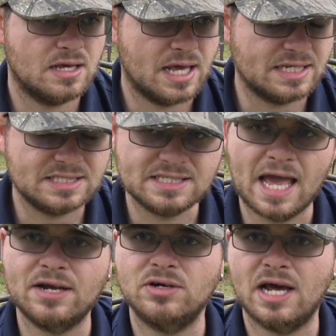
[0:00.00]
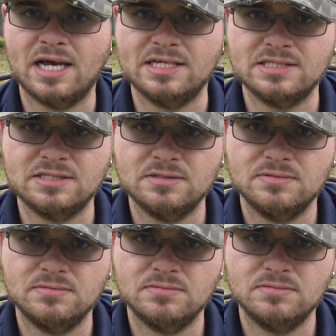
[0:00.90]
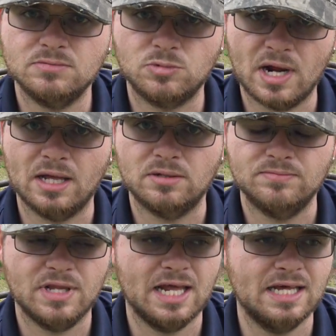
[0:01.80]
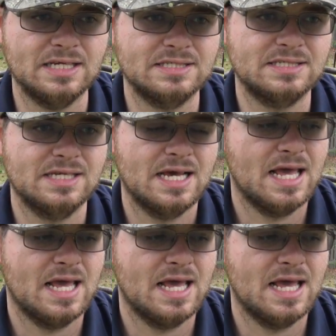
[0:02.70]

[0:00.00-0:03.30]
a standardized rail. It is